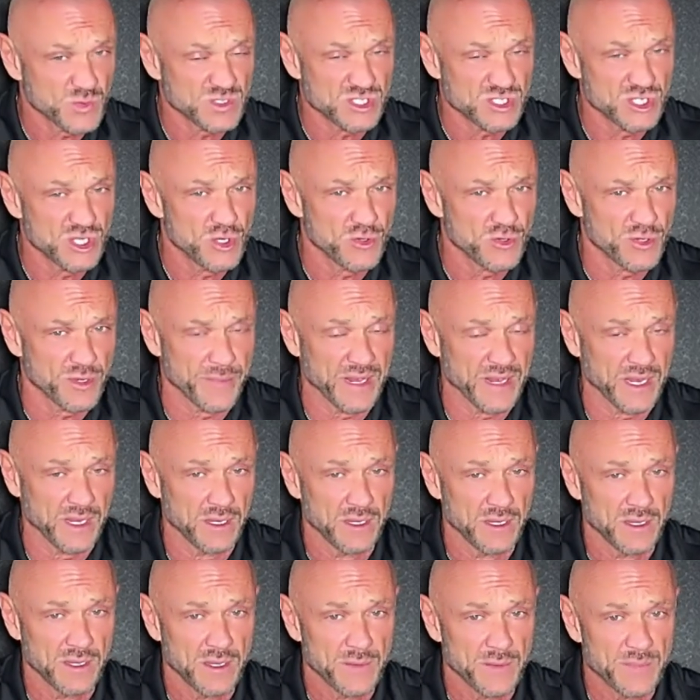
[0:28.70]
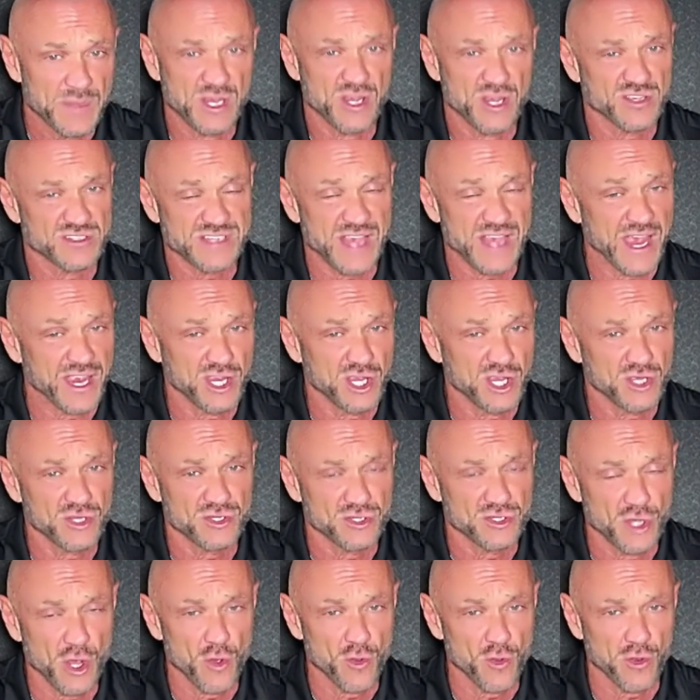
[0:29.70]
was new to me because I could
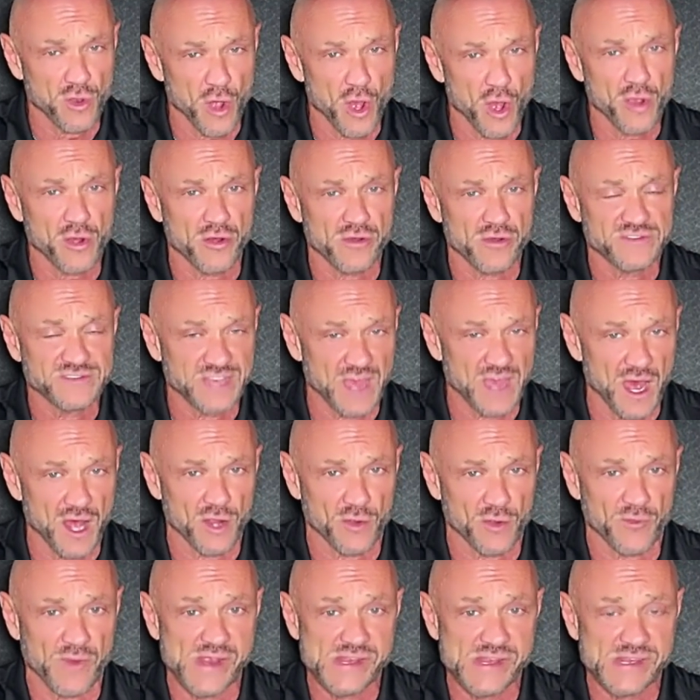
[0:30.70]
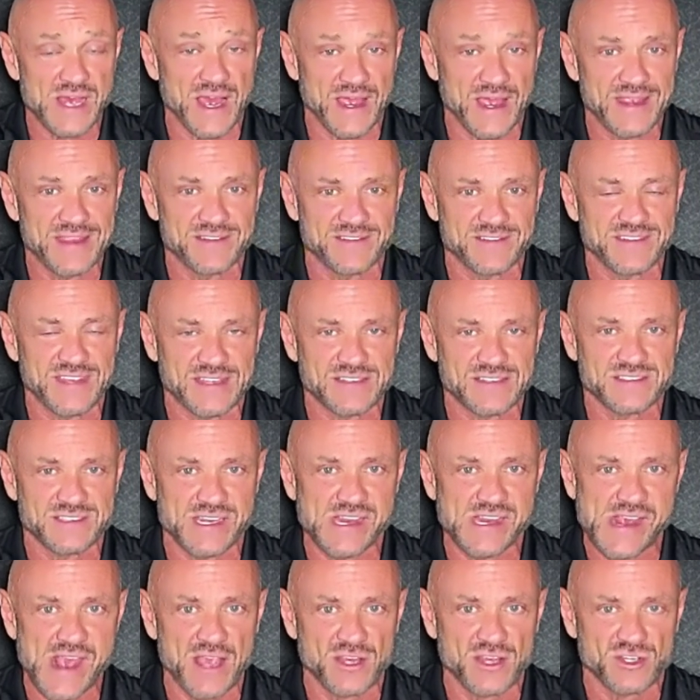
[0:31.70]
no longer tolerate high
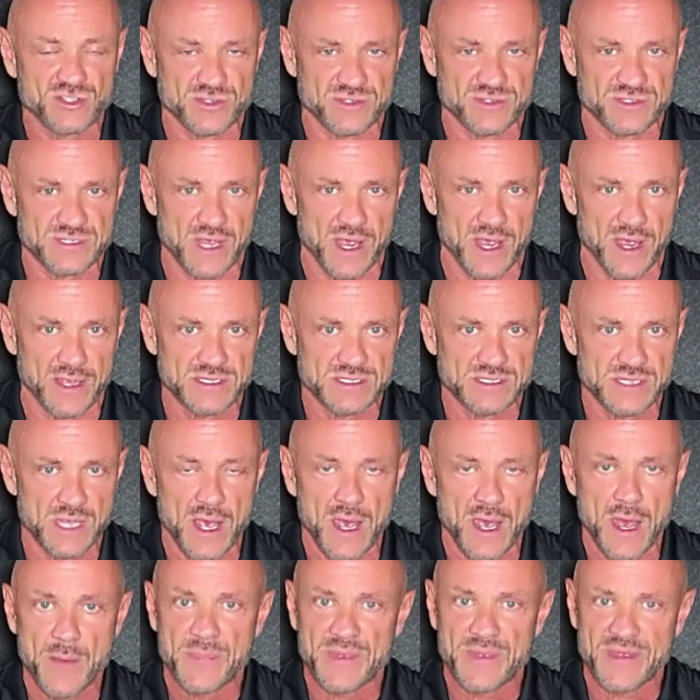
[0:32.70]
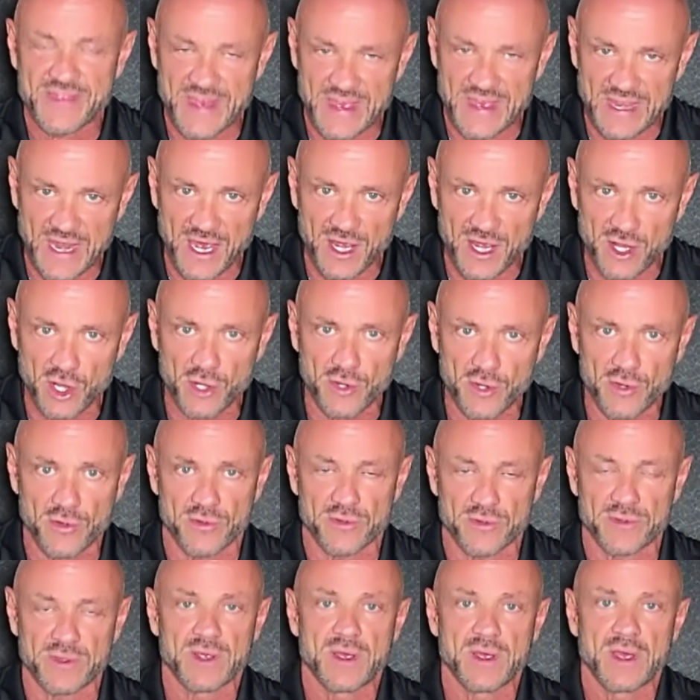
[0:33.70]
intensity exercise. But then I
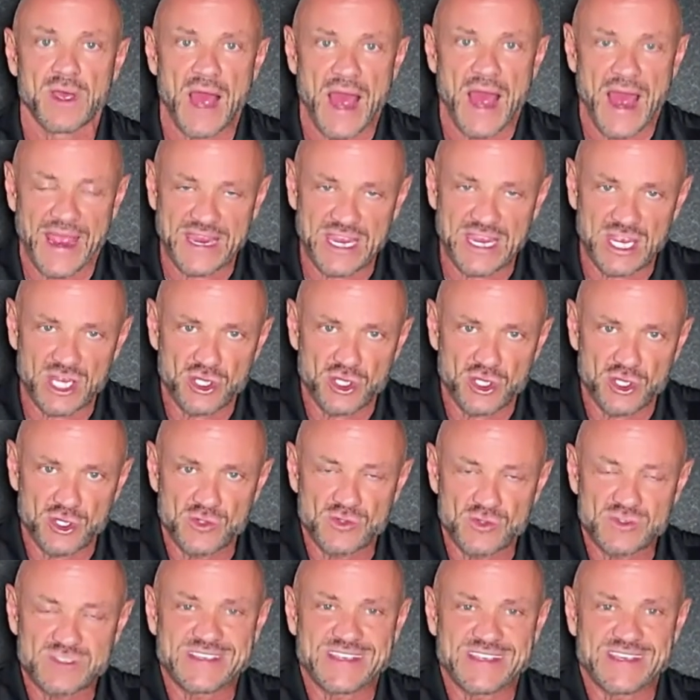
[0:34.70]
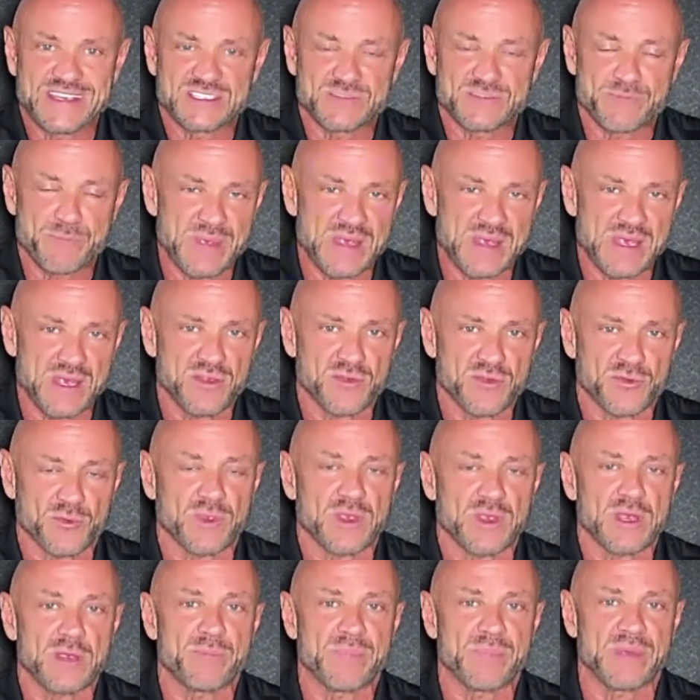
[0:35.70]
learned I can use these
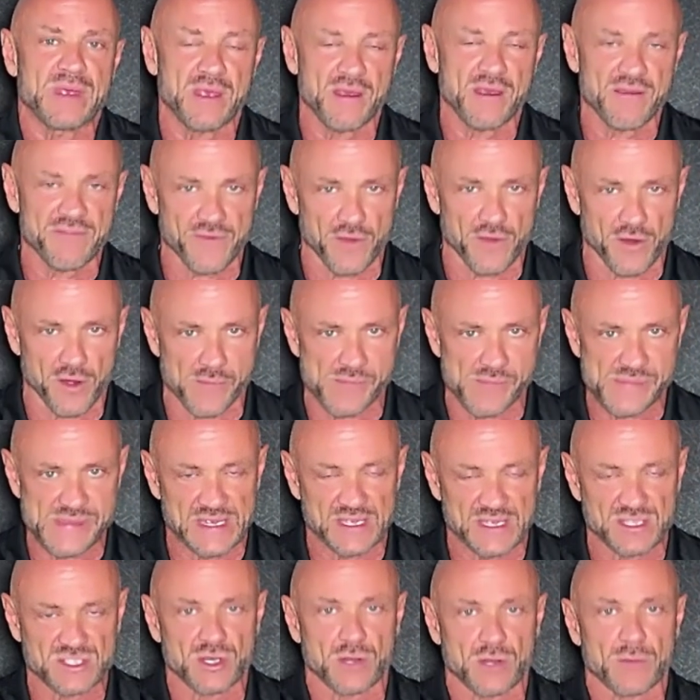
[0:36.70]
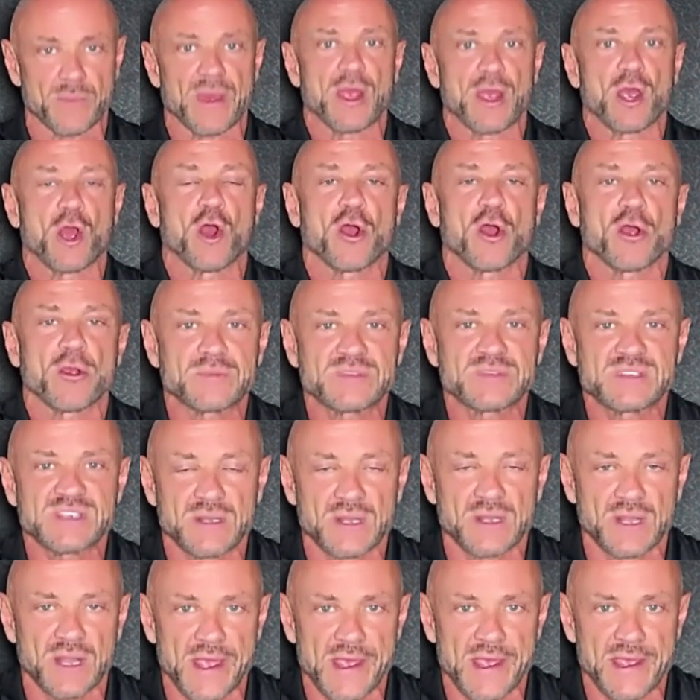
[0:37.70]
B3 BFR bands on my arms
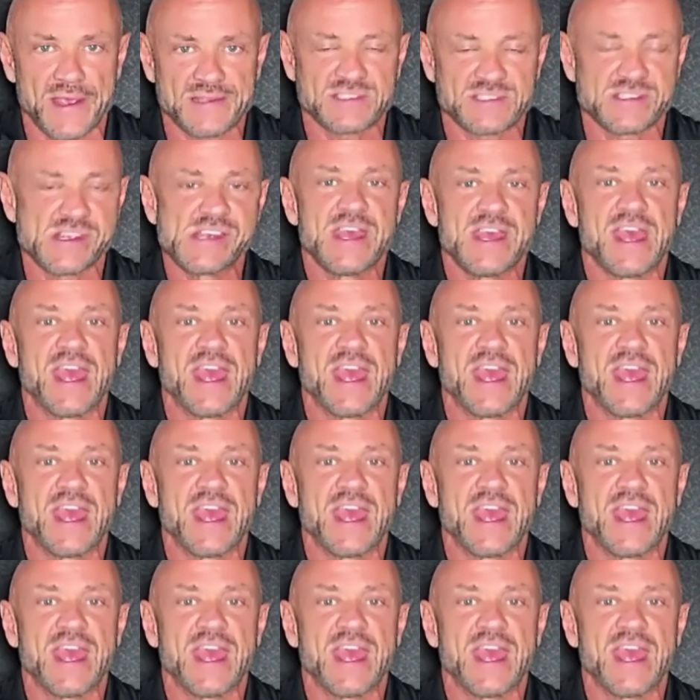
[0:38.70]
and legs